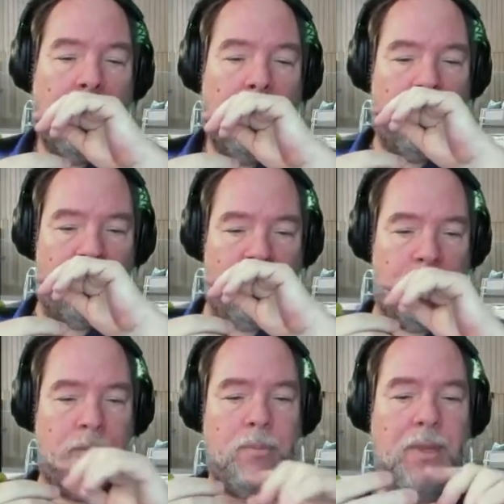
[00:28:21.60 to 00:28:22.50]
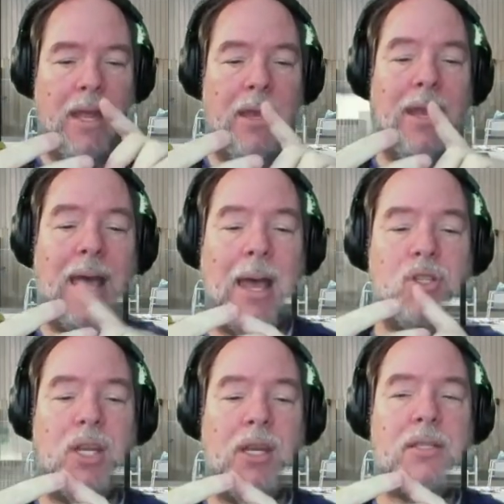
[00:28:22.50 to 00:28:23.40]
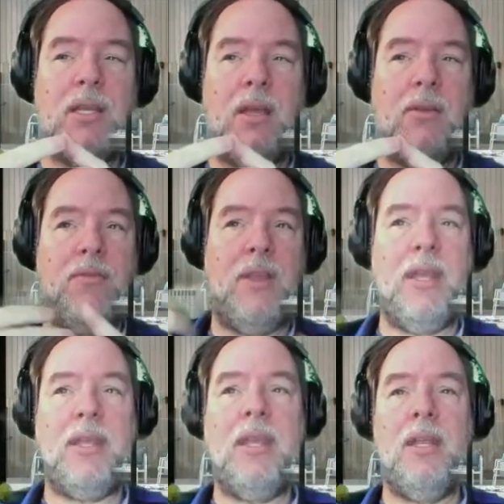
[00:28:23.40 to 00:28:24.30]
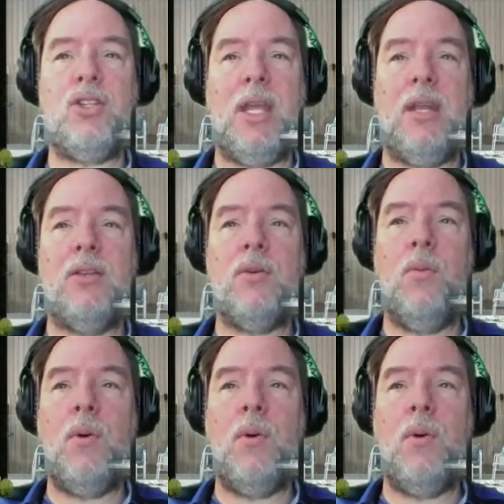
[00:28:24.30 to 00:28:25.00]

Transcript: that an object itself, it can change.